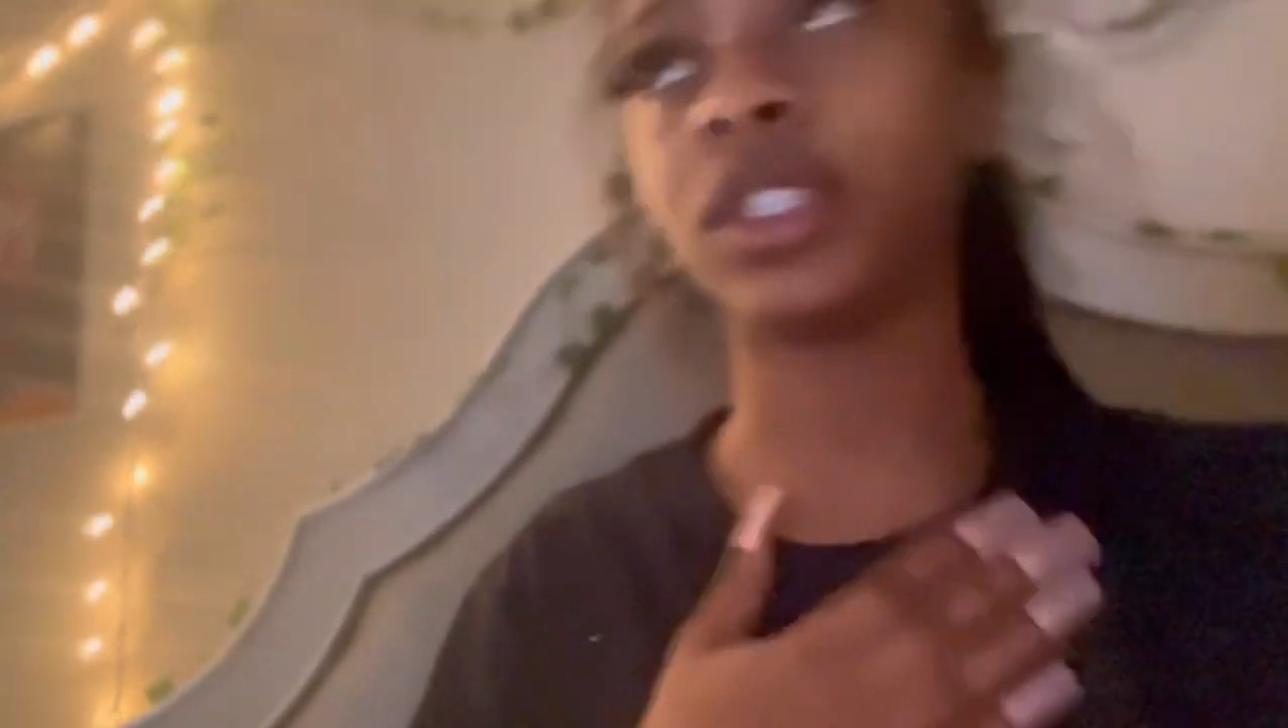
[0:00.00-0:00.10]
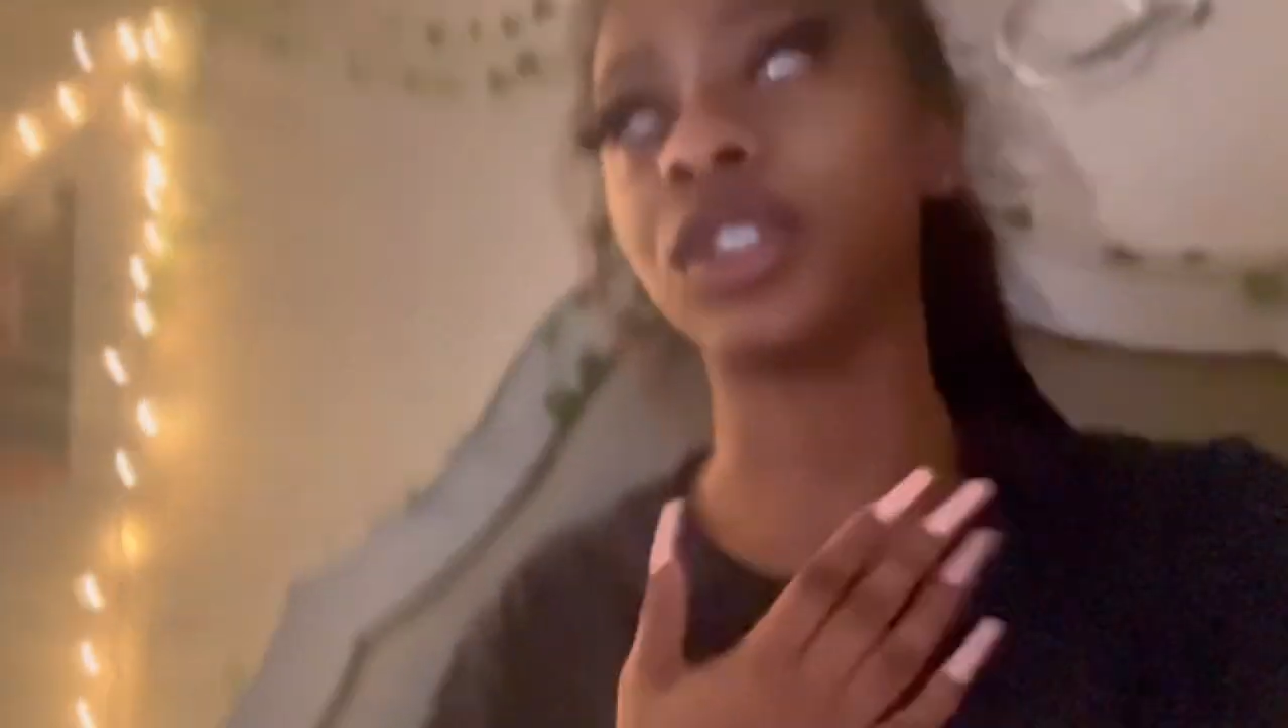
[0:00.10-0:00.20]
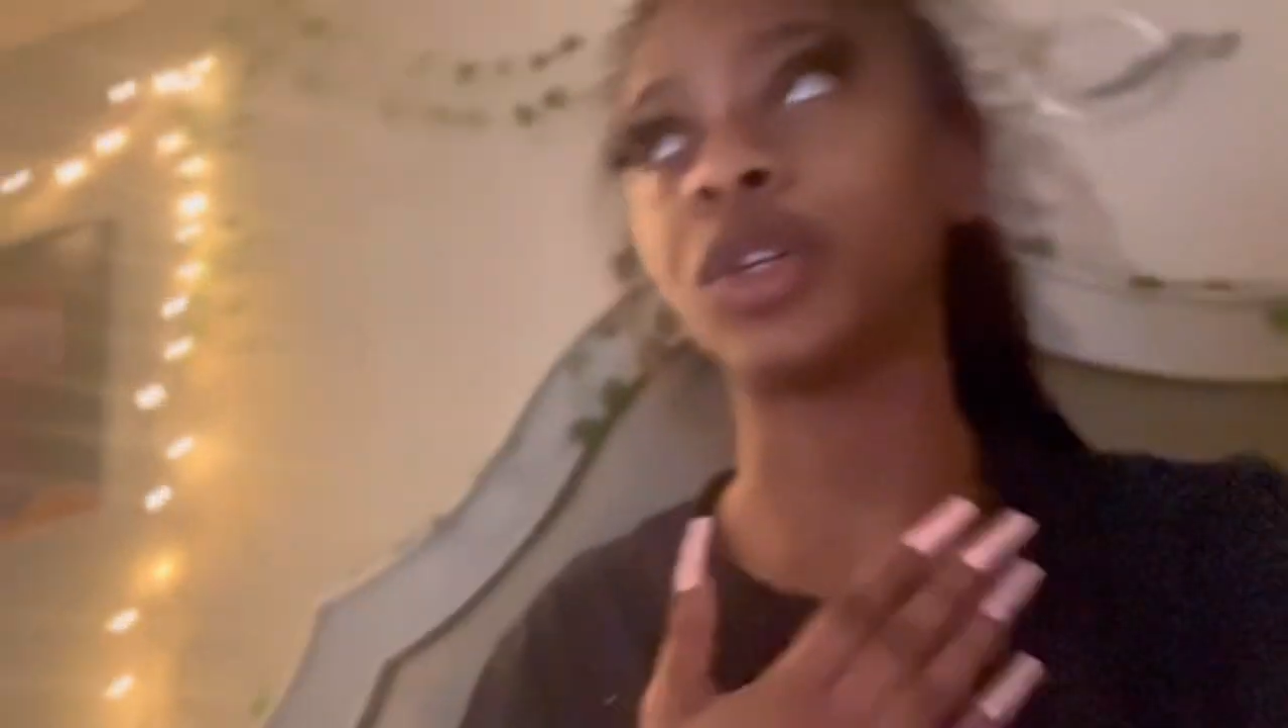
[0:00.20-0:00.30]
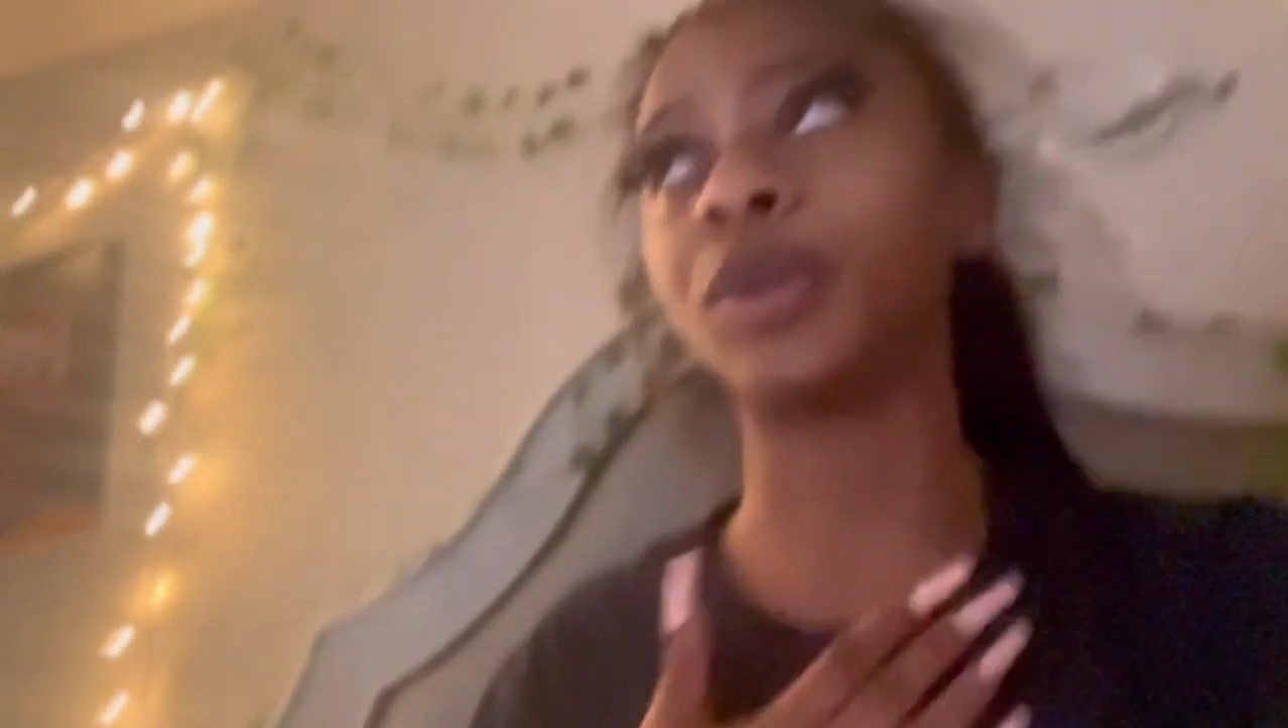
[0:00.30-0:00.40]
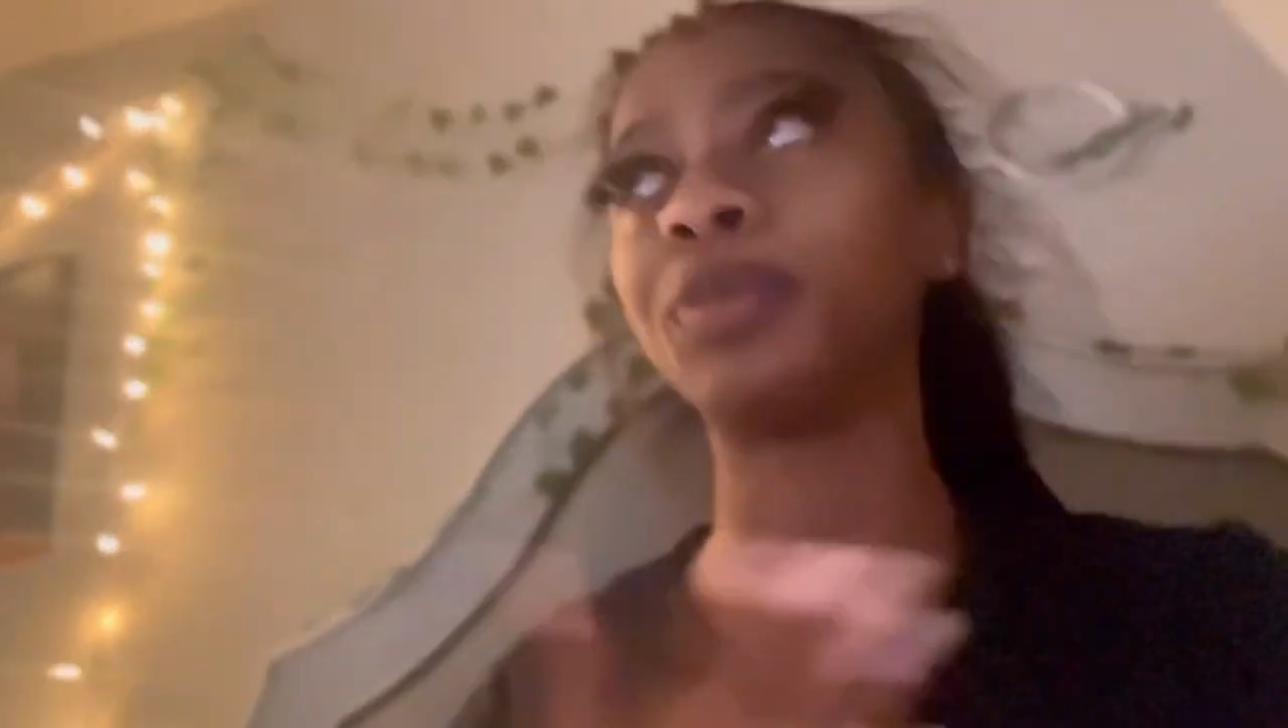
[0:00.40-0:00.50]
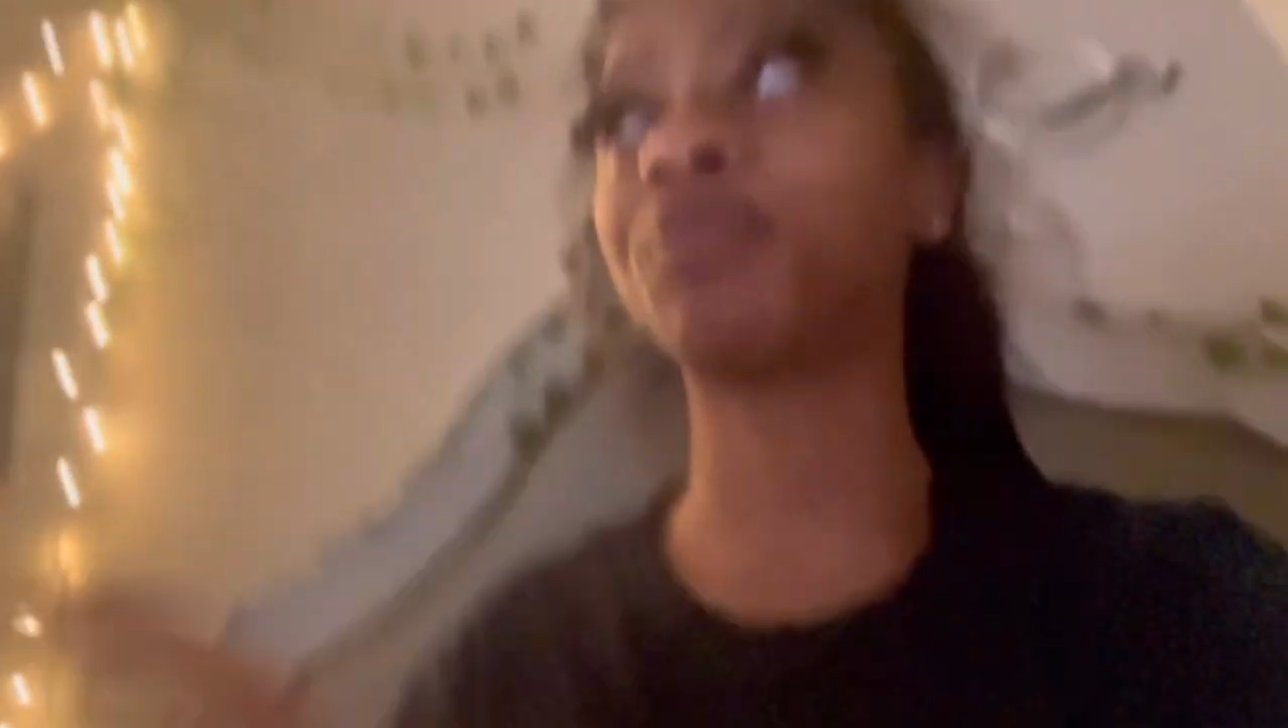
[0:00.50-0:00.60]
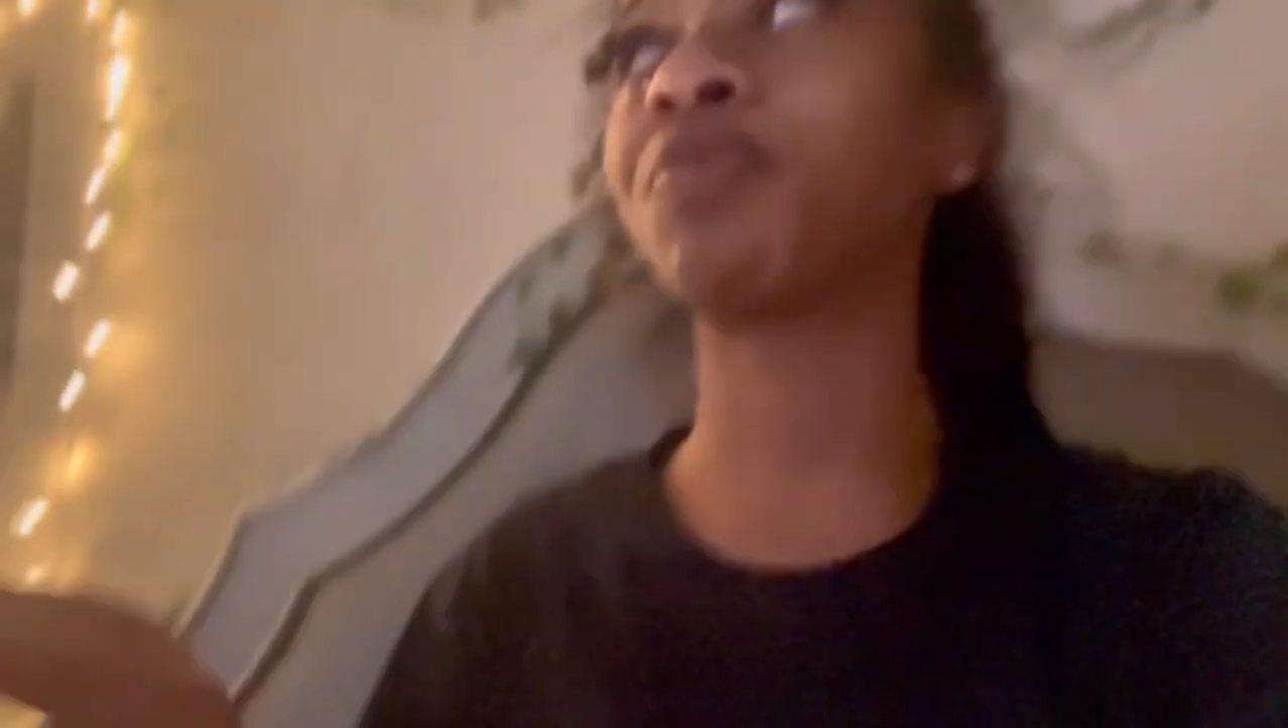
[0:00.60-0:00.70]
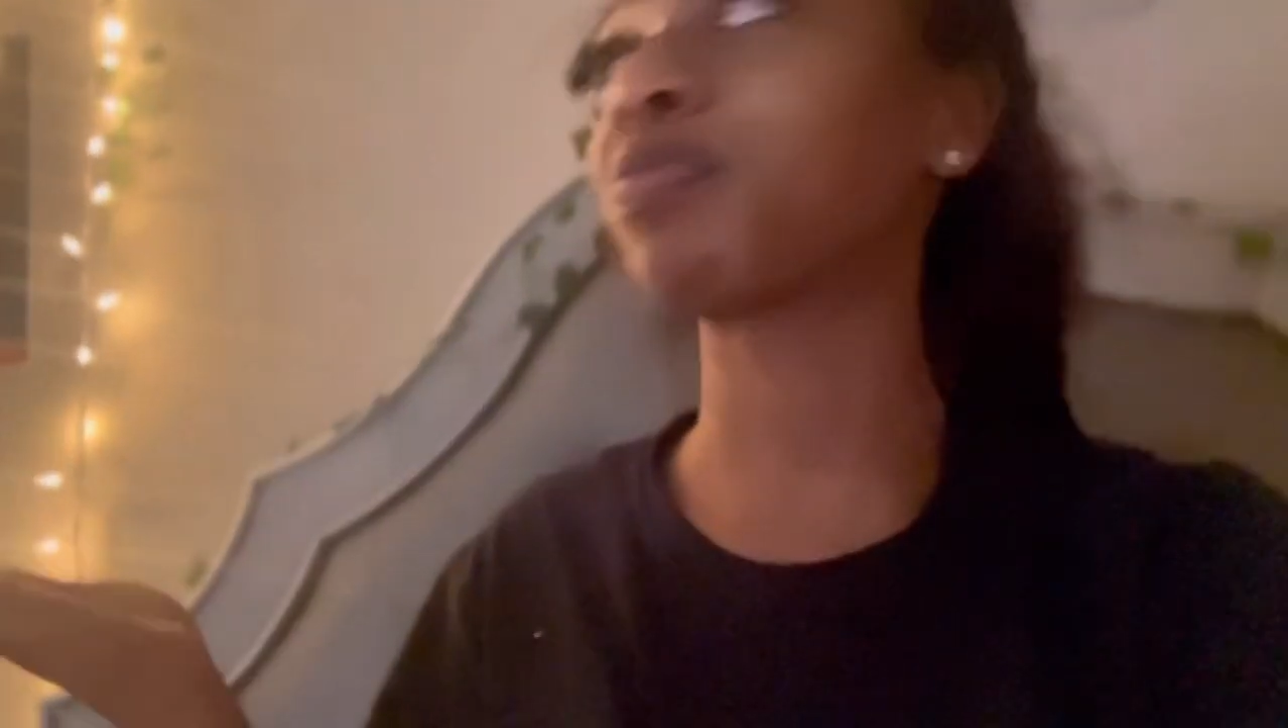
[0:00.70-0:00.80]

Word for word: so